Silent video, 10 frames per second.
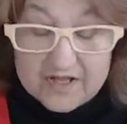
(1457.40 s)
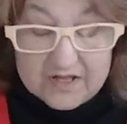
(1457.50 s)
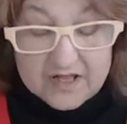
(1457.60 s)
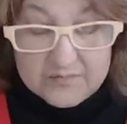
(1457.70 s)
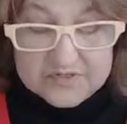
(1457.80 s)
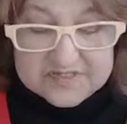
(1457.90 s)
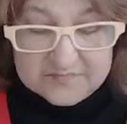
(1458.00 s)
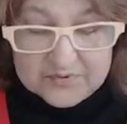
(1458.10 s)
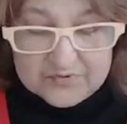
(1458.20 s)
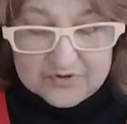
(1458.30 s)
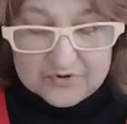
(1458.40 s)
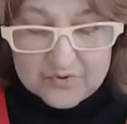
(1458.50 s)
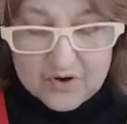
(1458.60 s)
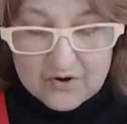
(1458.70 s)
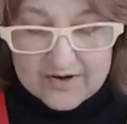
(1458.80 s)
Llamas in
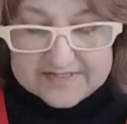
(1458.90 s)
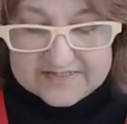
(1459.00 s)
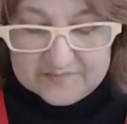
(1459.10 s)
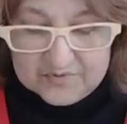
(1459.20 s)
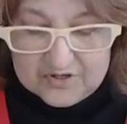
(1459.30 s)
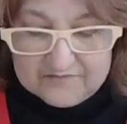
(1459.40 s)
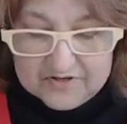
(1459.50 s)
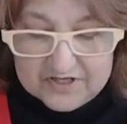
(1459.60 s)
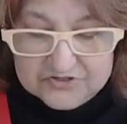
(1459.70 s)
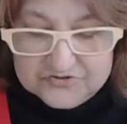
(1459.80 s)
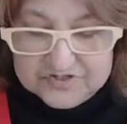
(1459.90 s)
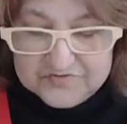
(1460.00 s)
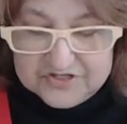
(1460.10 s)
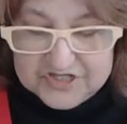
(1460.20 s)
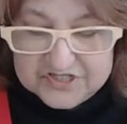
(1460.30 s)
Peru are a symbol of the country's
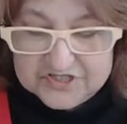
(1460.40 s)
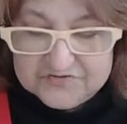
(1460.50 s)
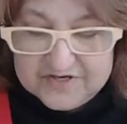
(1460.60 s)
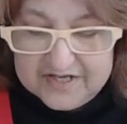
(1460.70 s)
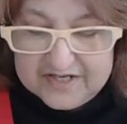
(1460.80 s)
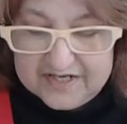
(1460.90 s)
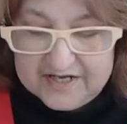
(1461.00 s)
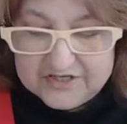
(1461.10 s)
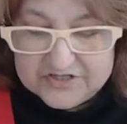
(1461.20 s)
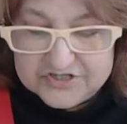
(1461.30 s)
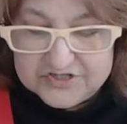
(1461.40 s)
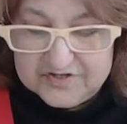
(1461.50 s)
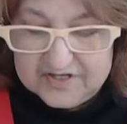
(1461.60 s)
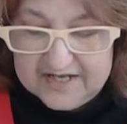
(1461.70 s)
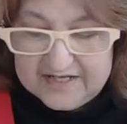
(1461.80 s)
rich history and connection to
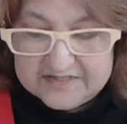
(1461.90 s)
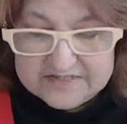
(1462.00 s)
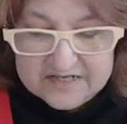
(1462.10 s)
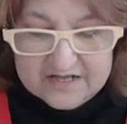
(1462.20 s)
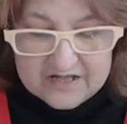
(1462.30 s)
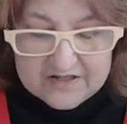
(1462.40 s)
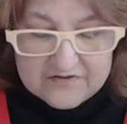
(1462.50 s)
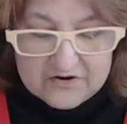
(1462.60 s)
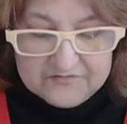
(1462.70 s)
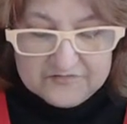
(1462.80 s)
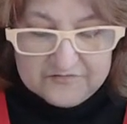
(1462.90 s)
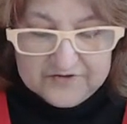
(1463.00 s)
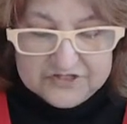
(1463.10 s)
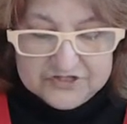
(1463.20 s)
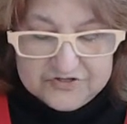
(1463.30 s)
the land. They're often
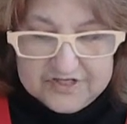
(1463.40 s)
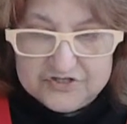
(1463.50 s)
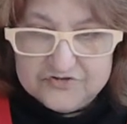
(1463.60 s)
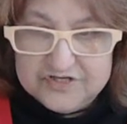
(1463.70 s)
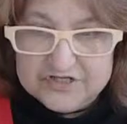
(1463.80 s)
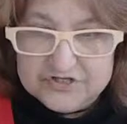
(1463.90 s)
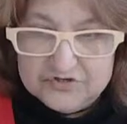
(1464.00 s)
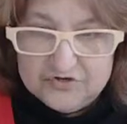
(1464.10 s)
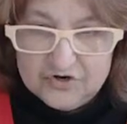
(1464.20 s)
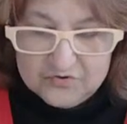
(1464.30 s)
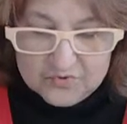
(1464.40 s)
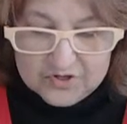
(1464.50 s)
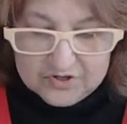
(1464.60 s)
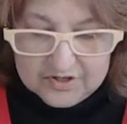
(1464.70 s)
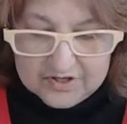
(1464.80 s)
featured in traditional
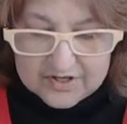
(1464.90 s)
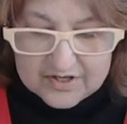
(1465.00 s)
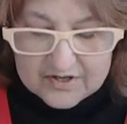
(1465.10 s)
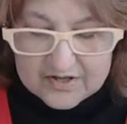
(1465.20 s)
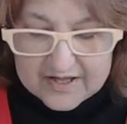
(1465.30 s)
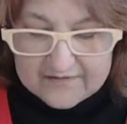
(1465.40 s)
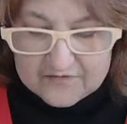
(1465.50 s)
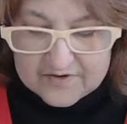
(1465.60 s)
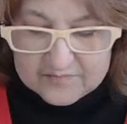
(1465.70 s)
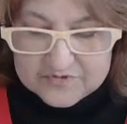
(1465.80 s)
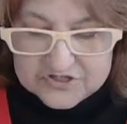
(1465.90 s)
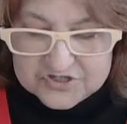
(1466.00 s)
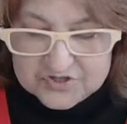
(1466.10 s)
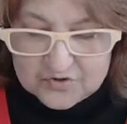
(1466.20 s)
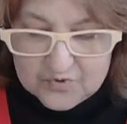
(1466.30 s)
artwork, and their
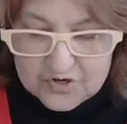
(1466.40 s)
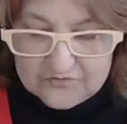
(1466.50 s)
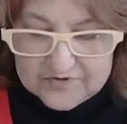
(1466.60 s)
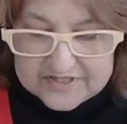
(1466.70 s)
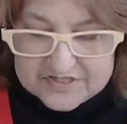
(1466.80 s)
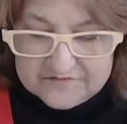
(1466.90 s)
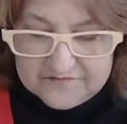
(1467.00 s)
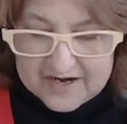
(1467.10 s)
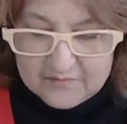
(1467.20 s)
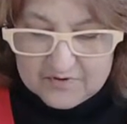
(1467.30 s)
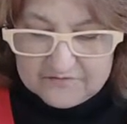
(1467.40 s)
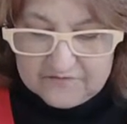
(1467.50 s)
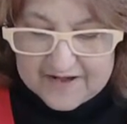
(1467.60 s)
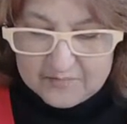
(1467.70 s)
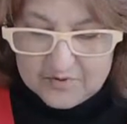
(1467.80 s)
images are woven into vibrant
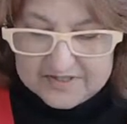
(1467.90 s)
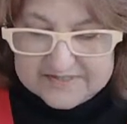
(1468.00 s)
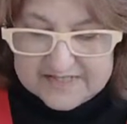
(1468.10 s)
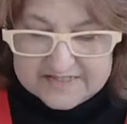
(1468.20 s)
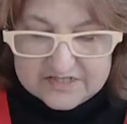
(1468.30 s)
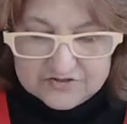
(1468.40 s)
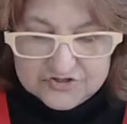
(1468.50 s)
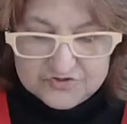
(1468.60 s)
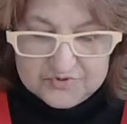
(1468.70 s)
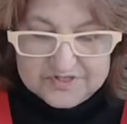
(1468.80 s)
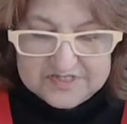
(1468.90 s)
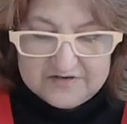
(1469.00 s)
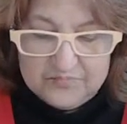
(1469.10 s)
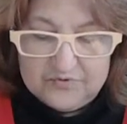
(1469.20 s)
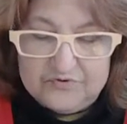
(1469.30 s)
fabrics that tell stories
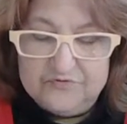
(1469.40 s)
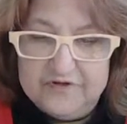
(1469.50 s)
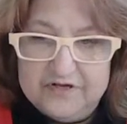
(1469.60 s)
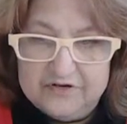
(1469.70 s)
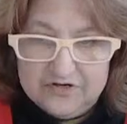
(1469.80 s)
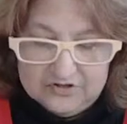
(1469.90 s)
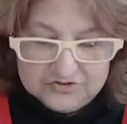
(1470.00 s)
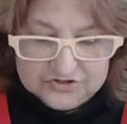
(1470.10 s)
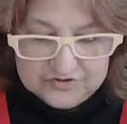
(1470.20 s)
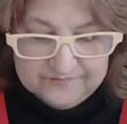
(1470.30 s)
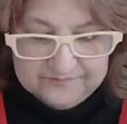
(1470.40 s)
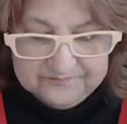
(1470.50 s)
of Peruvian culture.